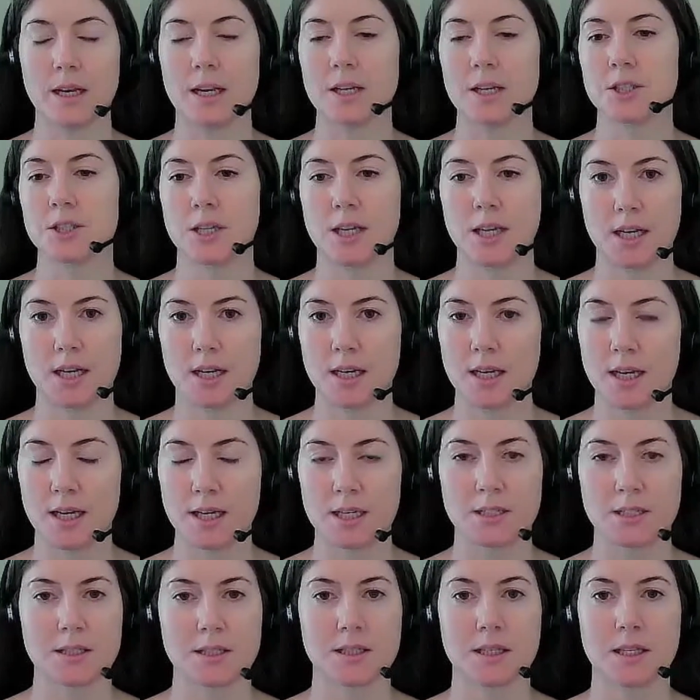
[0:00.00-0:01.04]
an educated
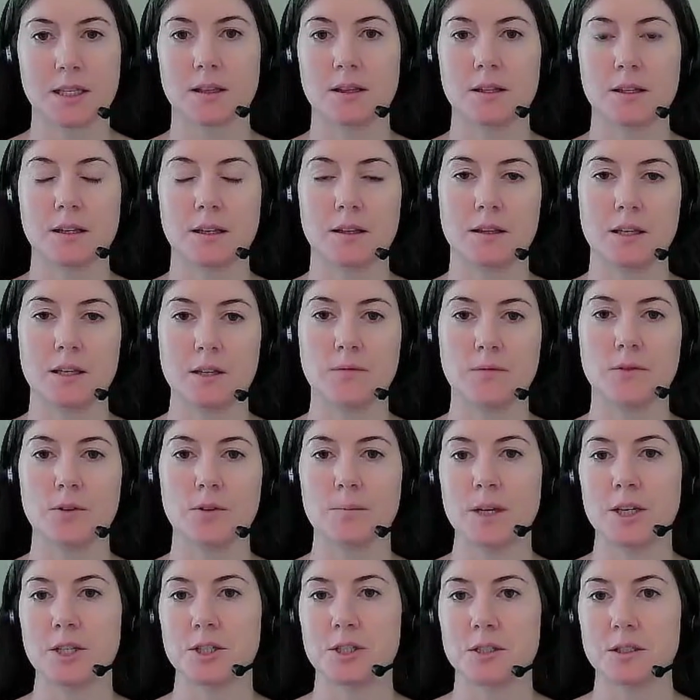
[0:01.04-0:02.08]
guess that the
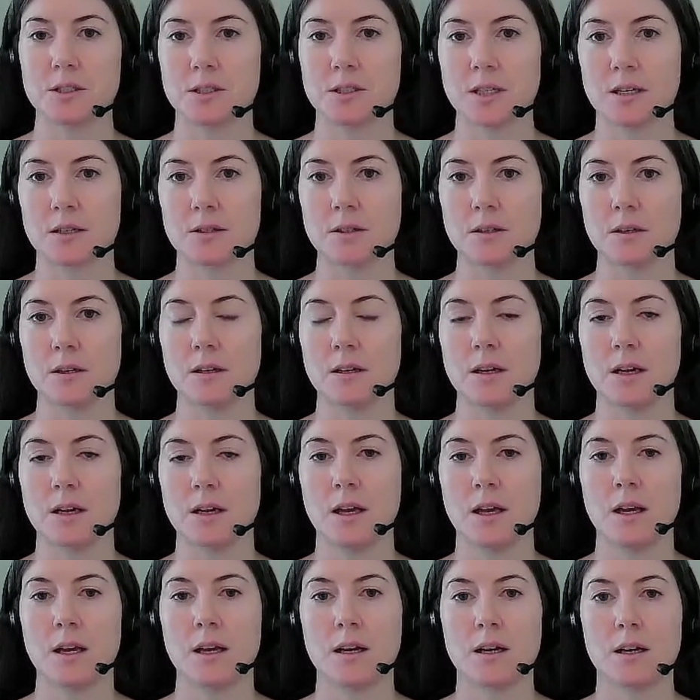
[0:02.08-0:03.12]
information sector
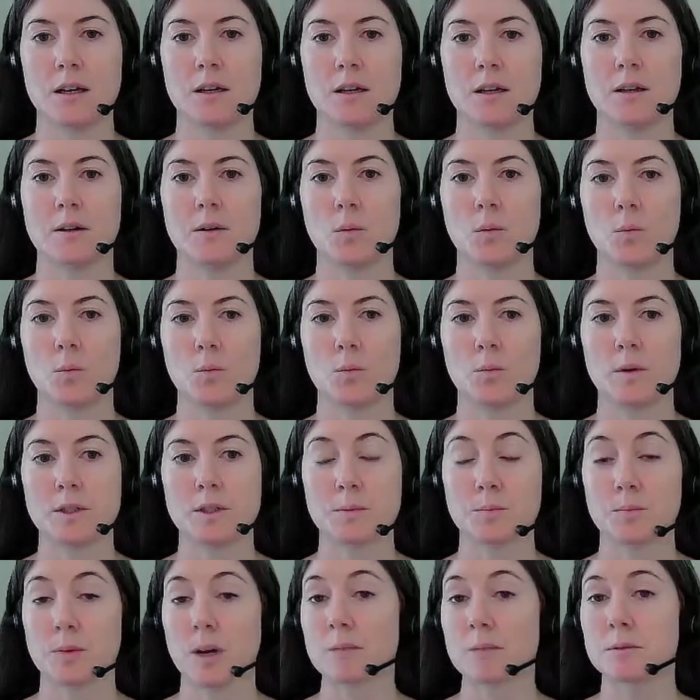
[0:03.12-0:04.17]

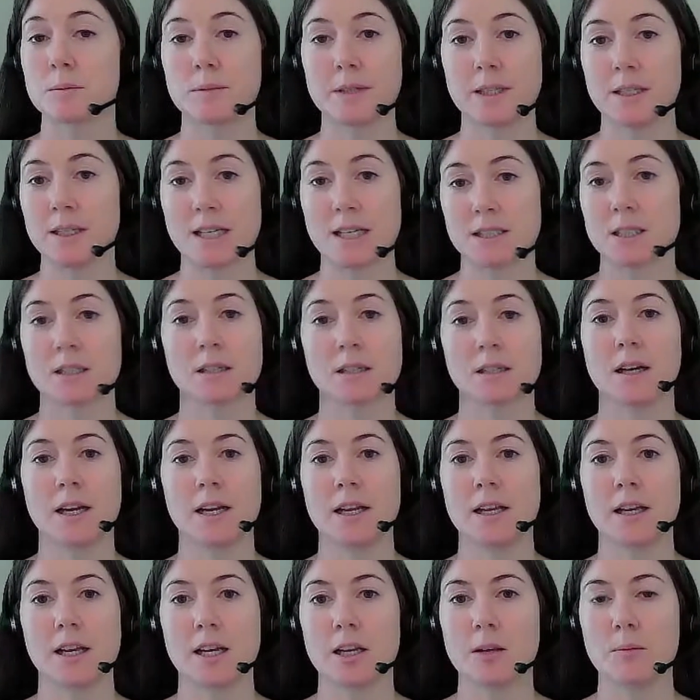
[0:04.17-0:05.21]
is probably not
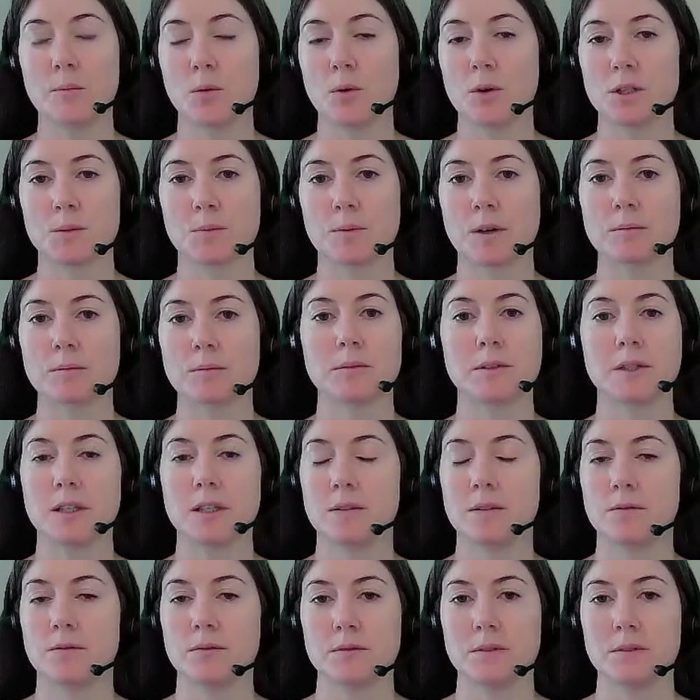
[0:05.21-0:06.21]
declining anymore. It's probably